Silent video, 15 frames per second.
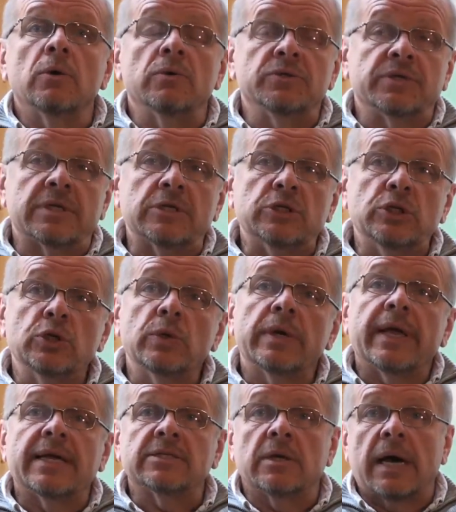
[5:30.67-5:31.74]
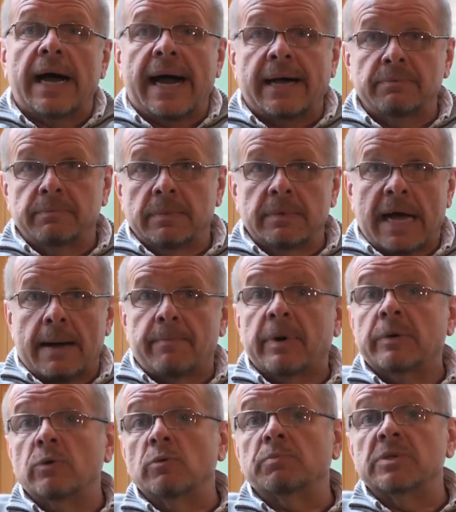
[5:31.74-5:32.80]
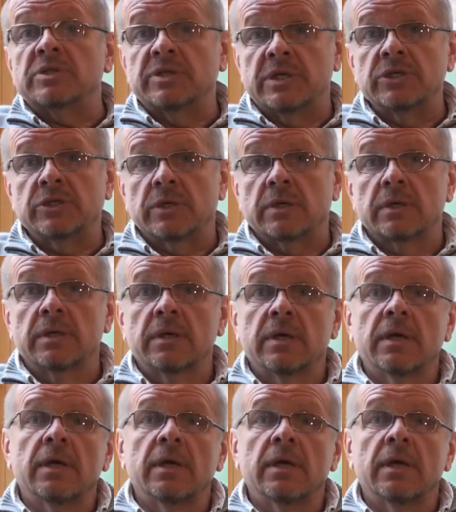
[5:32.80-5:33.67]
who's going to do it as an operating room procedure.